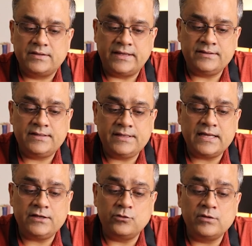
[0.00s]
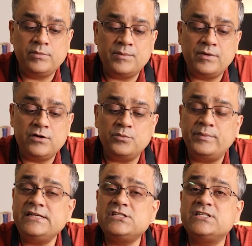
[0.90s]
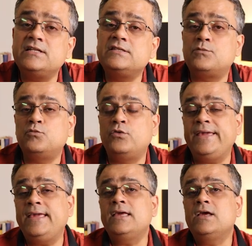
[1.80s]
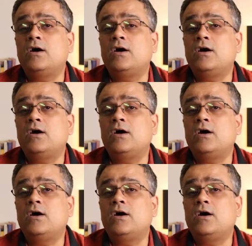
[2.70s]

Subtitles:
In here you will be able to mention the way,